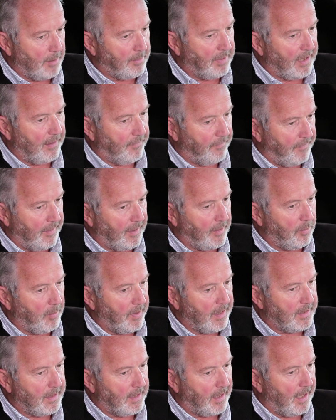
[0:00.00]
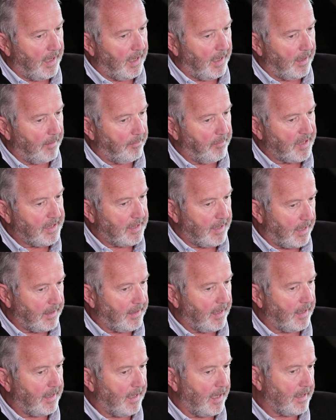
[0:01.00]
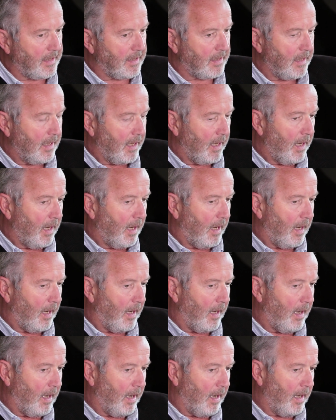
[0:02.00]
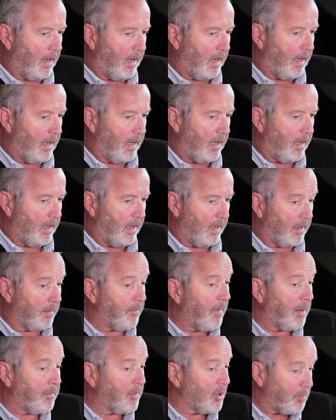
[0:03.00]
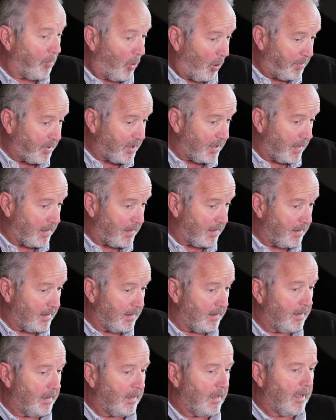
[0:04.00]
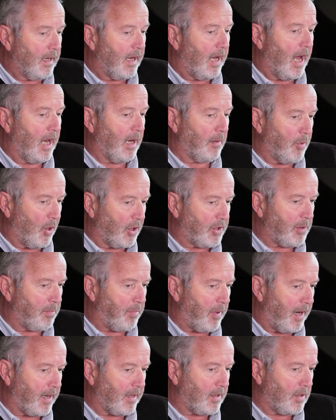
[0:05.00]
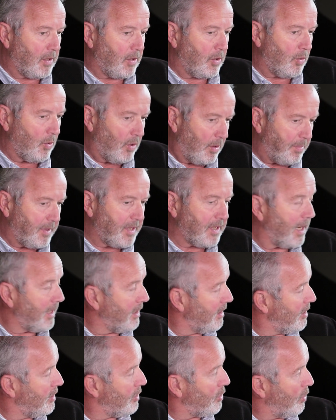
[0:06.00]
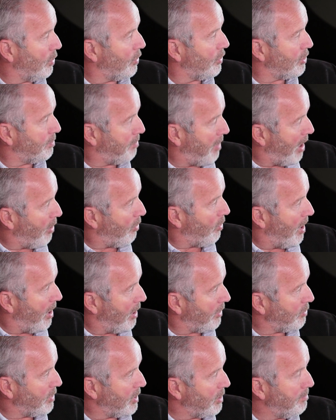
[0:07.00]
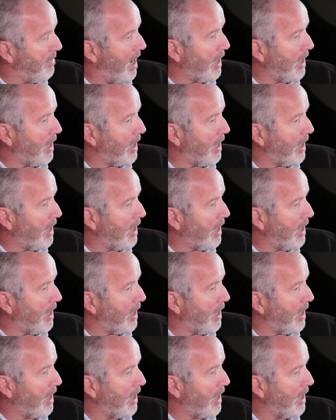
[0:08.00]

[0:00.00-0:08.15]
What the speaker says: typically fit with a placenta that there might be a small placenta, and the blood supply to the placenta, the so-called spiral arteries,